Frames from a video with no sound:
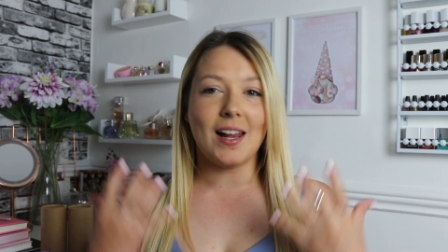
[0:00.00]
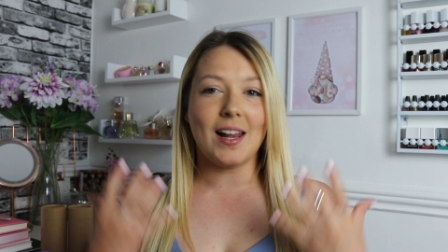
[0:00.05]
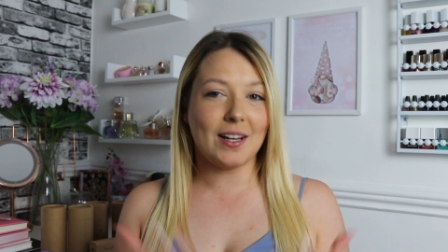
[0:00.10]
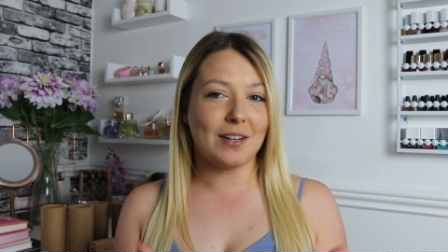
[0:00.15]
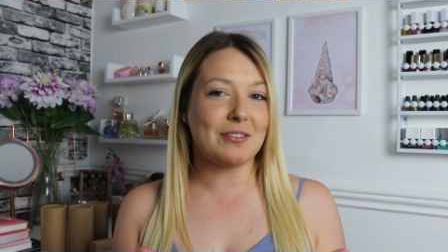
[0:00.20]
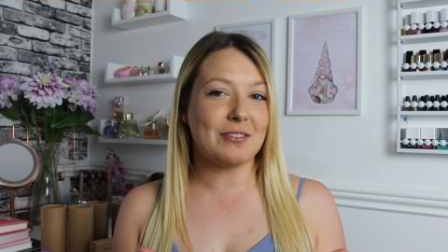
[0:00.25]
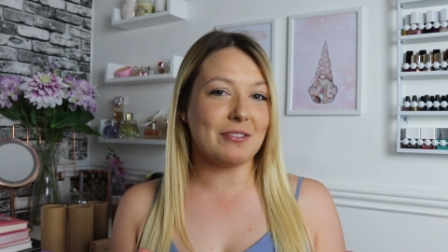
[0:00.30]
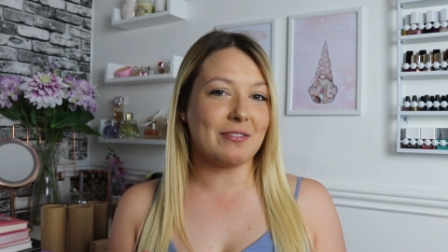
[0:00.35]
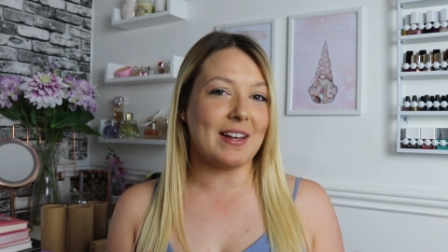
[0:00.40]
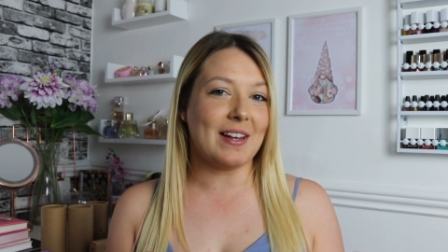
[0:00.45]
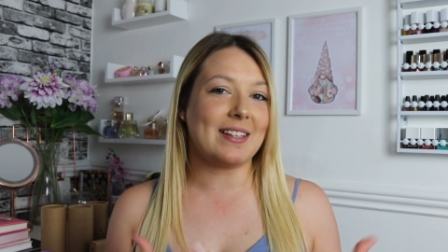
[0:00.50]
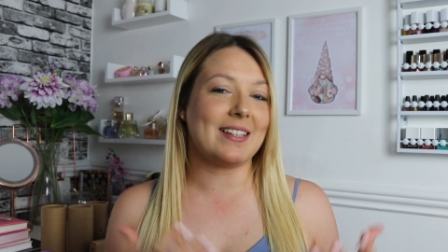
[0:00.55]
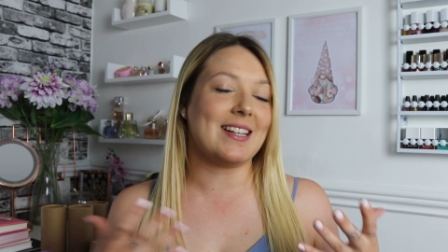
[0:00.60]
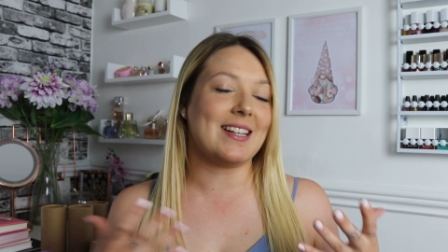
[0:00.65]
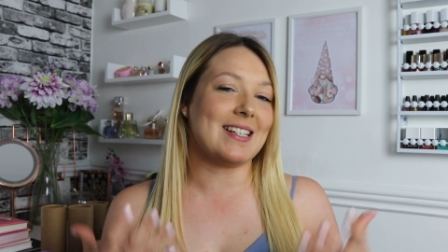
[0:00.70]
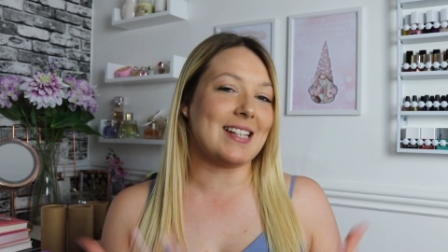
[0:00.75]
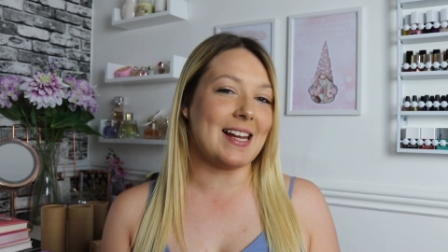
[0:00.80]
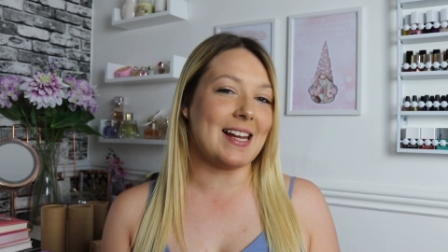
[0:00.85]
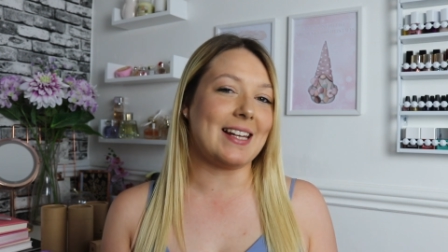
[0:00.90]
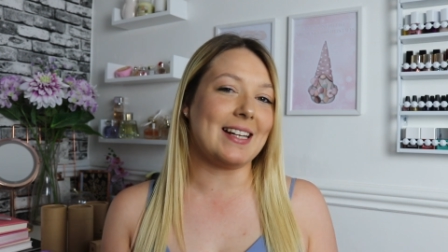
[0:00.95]
I love the fact that
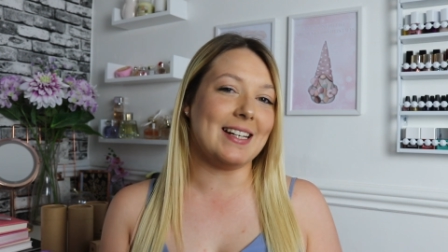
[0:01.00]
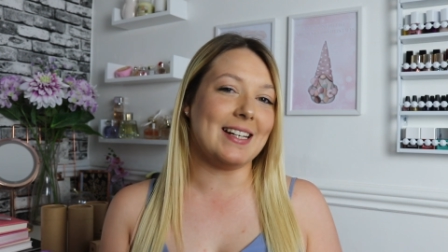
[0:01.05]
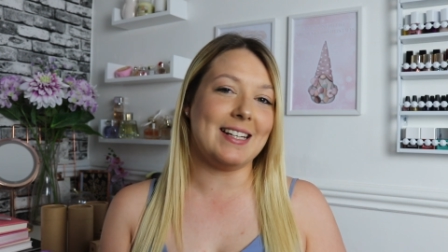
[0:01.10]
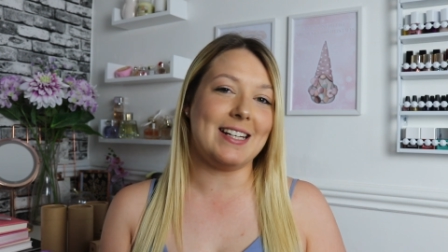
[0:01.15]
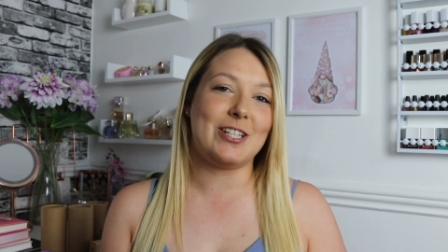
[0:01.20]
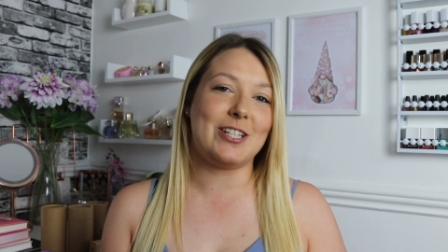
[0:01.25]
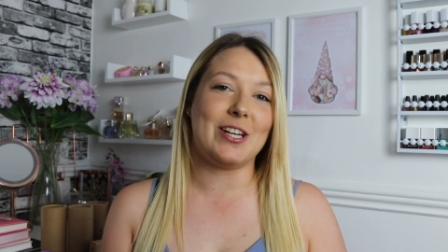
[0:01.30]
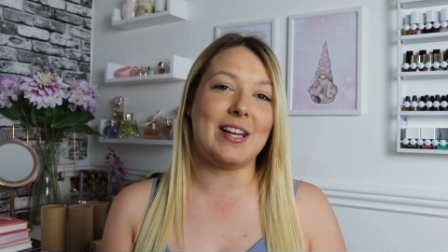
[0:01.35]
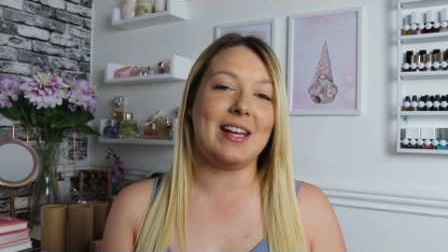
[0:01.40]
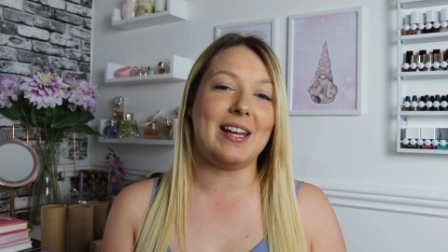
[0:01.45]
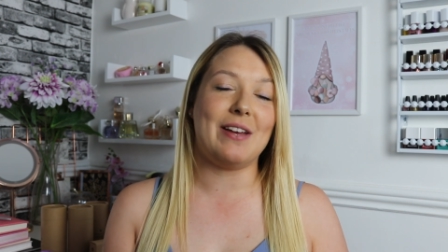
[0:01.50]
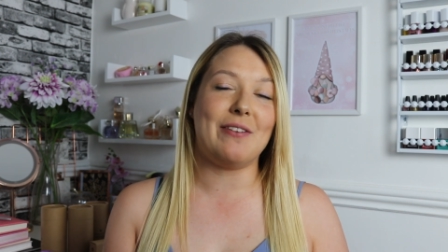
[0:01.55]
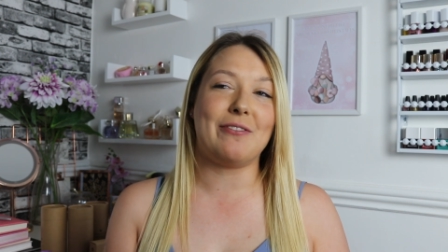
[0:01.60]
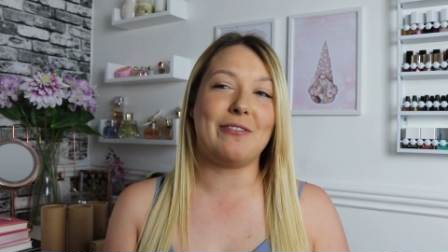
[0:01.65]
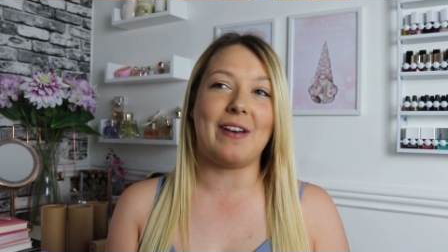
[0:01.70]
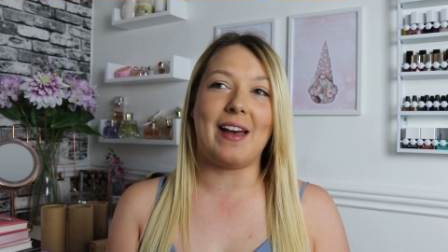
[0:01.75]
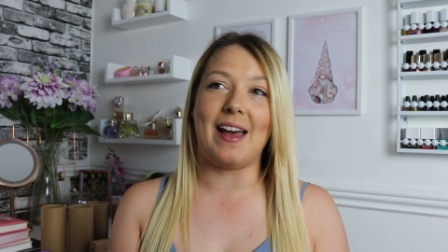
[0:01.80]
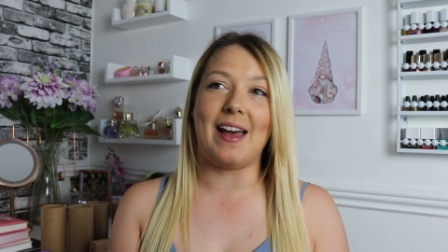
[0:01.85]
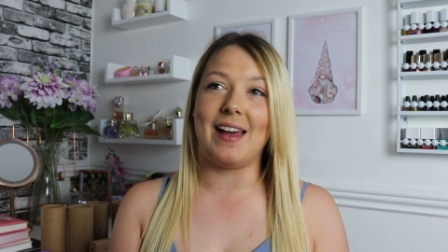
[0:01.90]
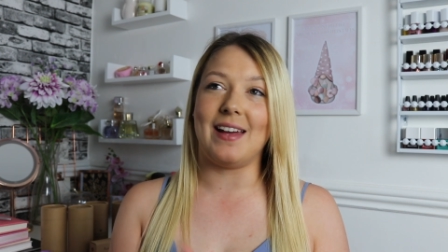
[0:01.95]
they're taking
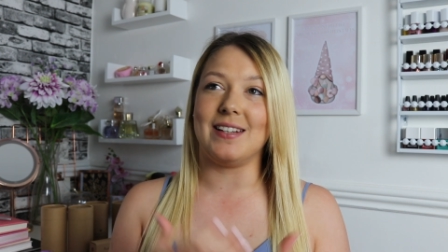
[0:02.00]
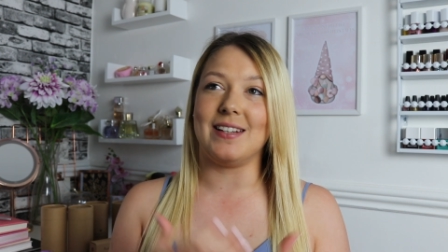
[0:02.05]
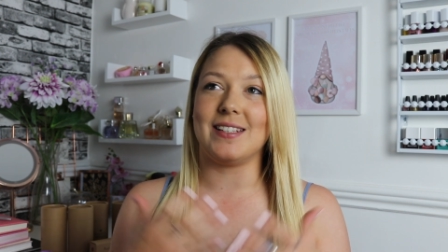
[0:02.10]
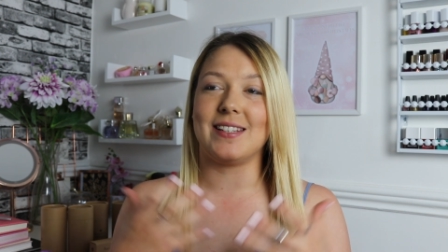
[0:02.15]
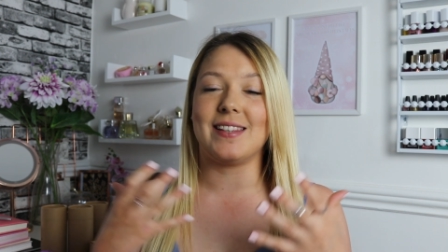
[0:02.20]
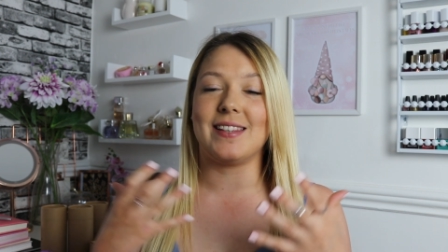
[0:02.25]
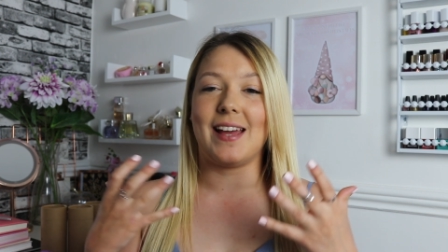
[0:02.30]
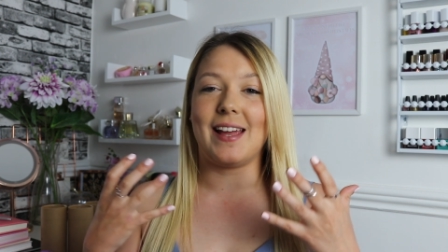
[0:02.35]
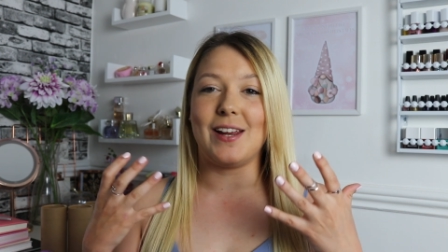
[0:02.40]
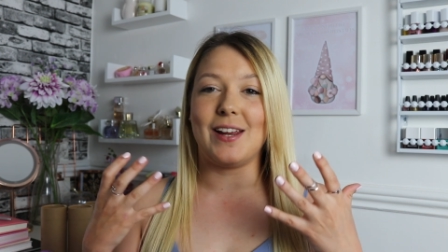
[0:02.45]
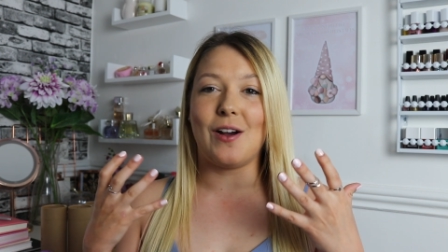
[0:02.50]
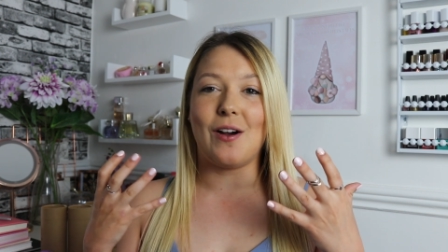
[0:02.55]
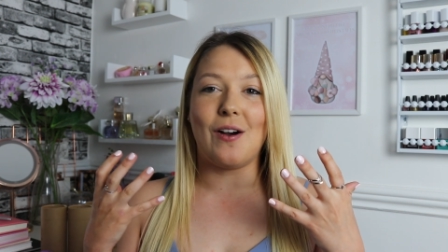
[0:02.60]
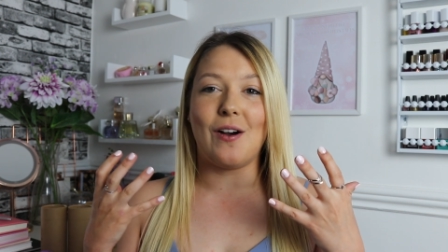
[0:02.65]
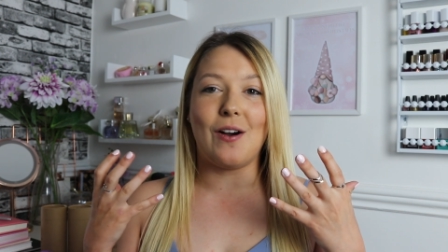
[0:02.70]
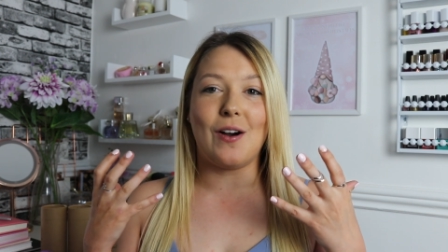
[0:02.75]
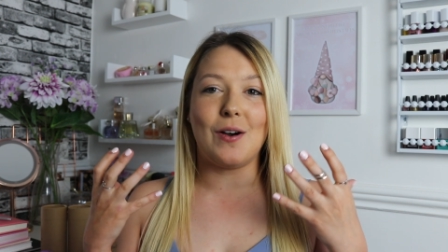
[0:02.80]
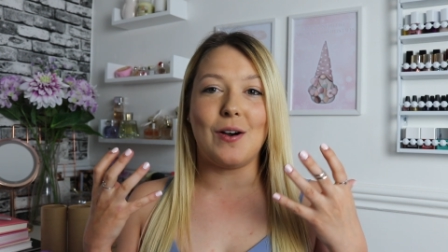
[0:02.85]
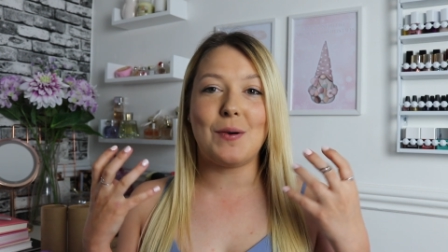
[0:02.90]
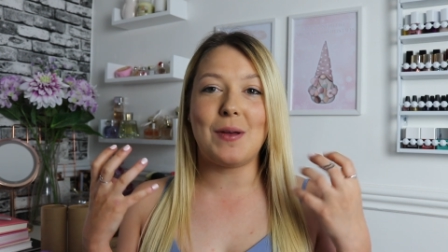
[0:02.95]
initiative and they
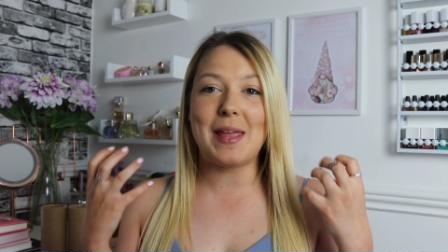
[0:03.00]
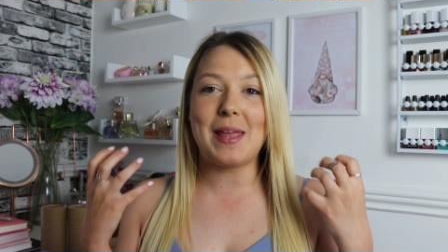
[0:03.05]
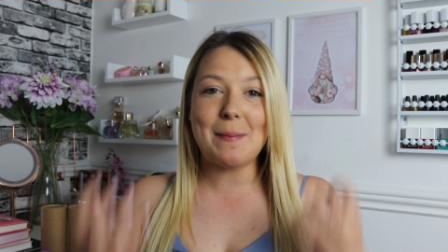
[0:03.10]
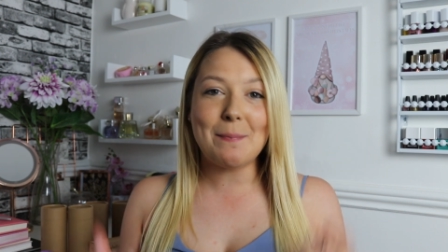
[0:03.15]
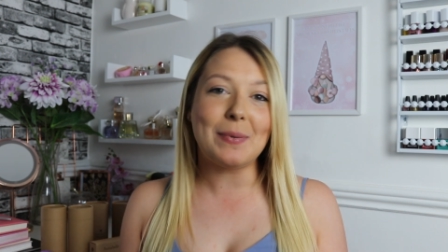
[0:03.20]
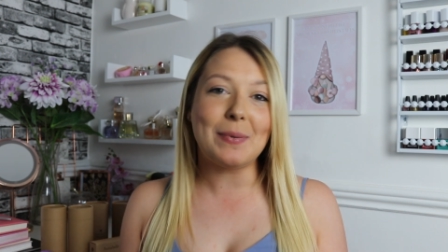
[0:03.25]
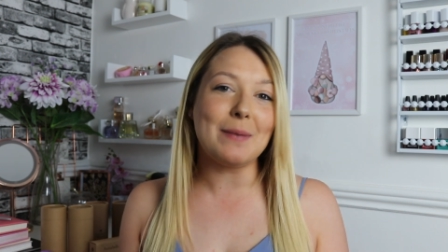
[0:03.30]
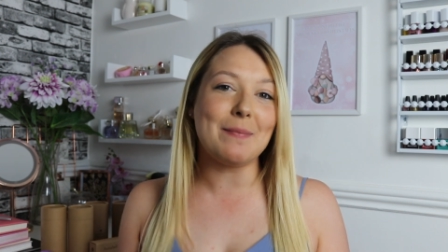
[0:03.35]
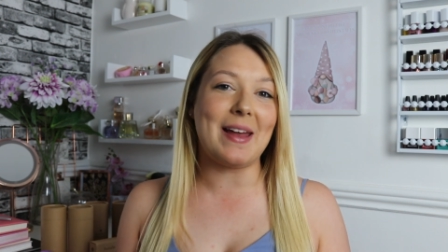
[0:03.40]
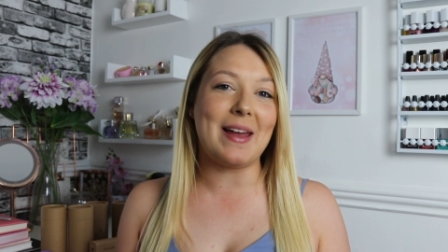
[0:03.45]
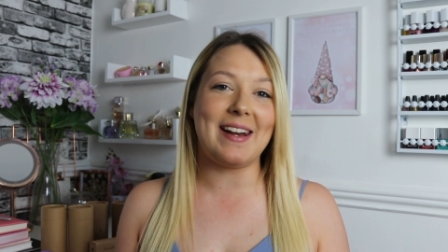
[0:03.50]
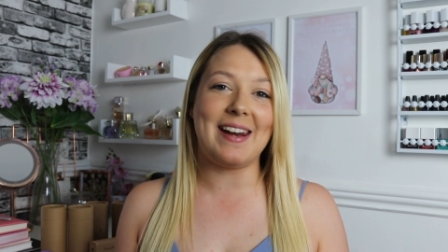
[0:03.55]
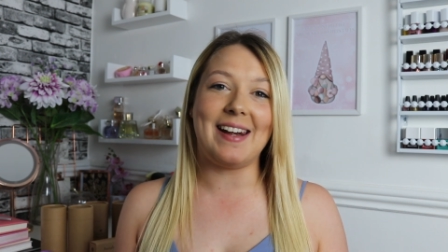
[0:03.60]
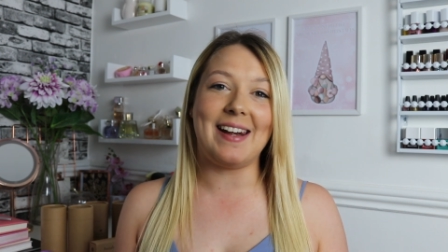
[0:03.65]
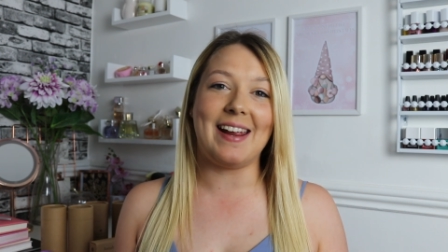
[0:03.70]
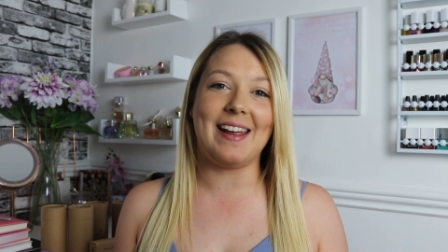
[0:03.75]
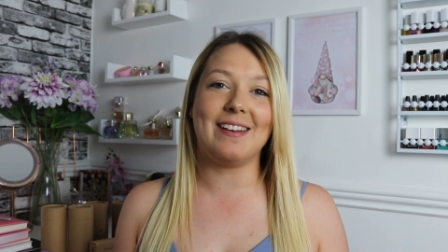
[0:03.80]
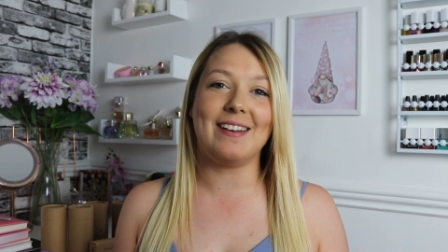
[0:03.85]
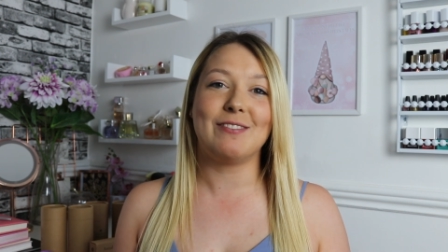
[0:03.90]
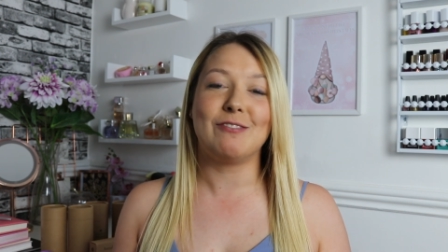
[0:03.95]
are
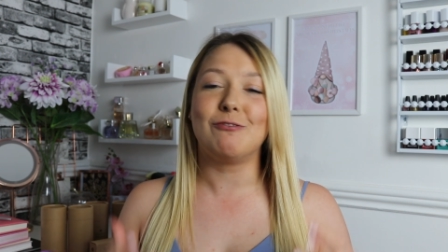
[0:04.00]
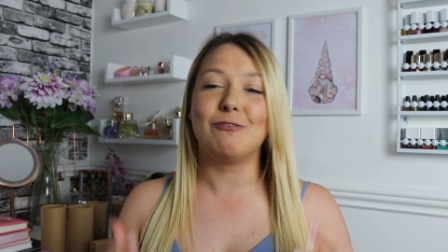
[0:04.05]
implementing it